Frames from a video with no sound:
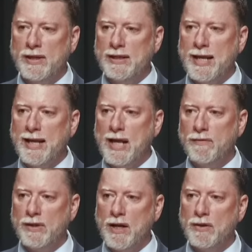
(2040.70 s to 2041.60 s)
thing to take out
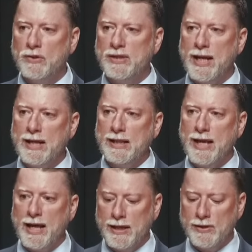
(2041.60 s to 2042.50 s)
of it and understanding
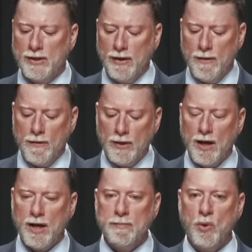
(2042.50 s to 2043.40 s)
that is
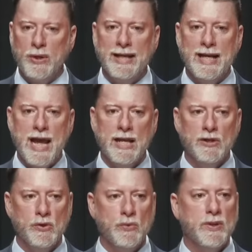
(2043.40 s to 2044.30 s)
God putting an
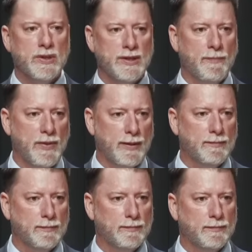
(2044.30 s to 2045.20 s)
end to something.
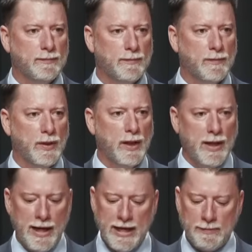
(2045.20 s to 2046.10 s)

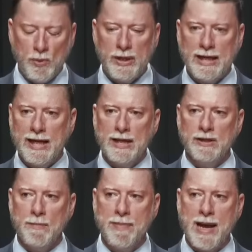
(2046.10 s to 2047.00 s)
He's putting an
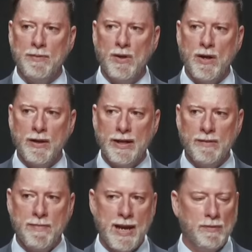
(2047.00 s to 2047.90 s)
end to Babylon
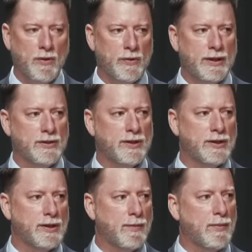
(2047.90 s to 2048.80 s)
and the Babylonian
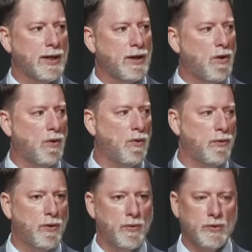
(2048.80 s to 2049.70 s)
system and
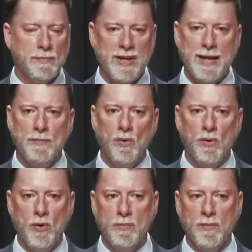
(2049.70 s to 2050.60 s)
all those
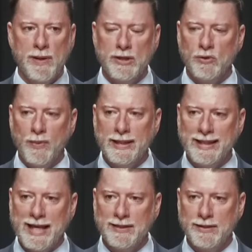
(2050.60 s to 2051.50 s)
people who
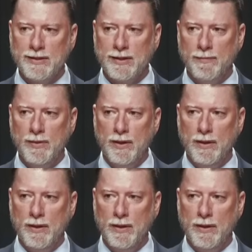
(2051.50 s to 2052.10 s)
perpetuate that system.